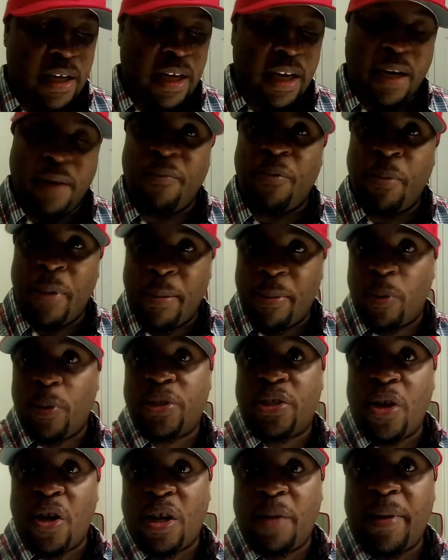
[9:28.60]
And remember,
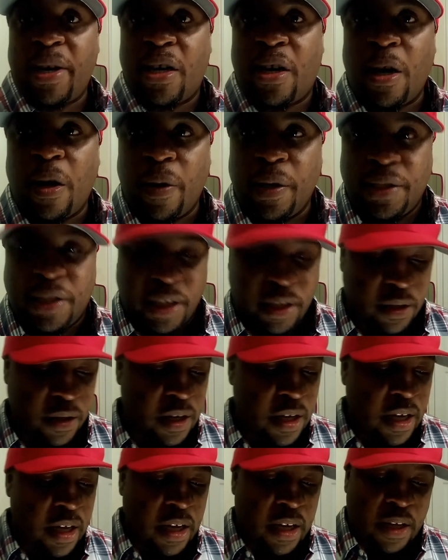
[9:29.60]
we're talking about courage
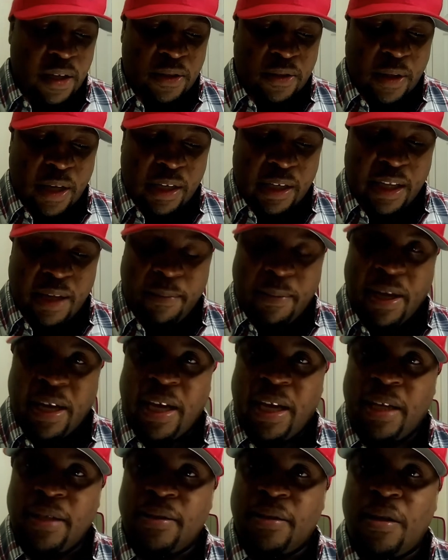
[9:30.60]
here. So I let my
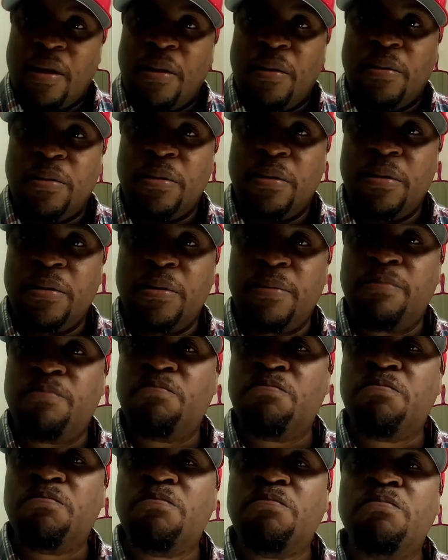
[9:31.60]
hands go.
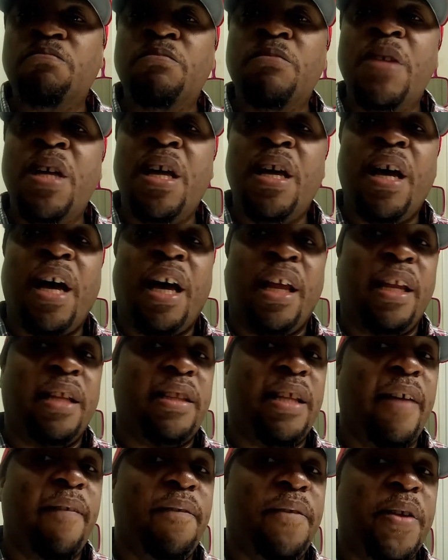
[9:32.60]
I
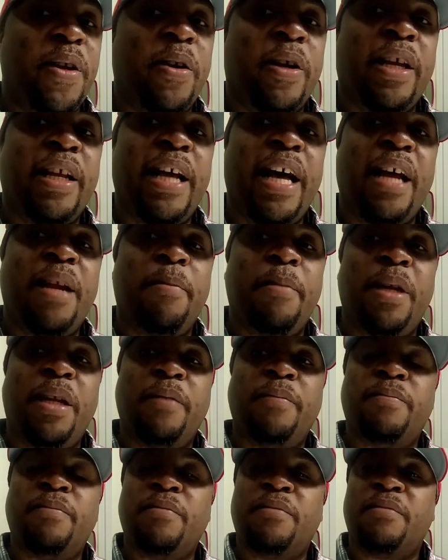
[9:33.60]
let that fear get out of
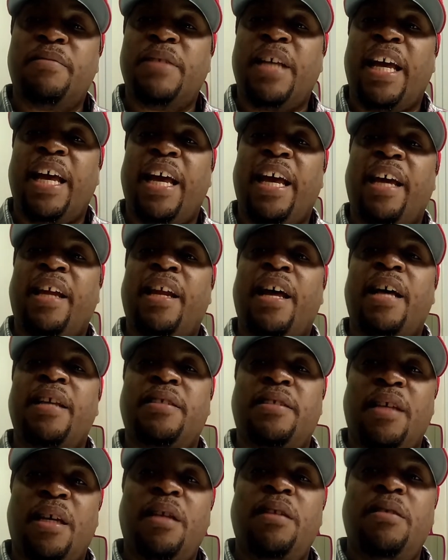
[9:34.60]
me, and
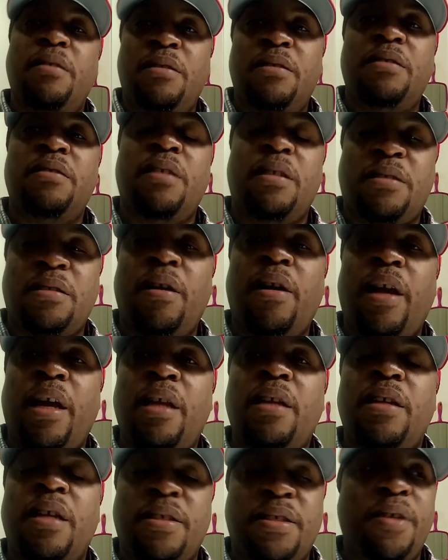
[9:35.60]
I said, that's all
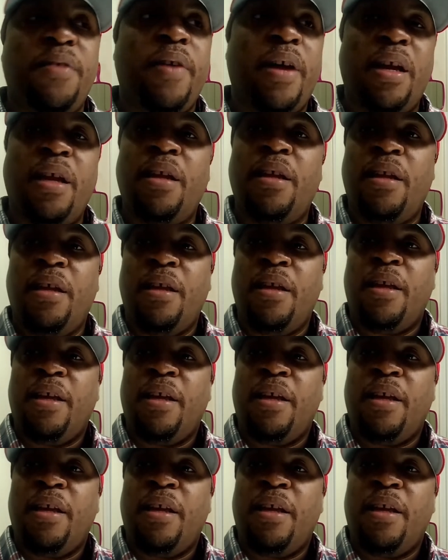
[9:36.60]
right, that's all right.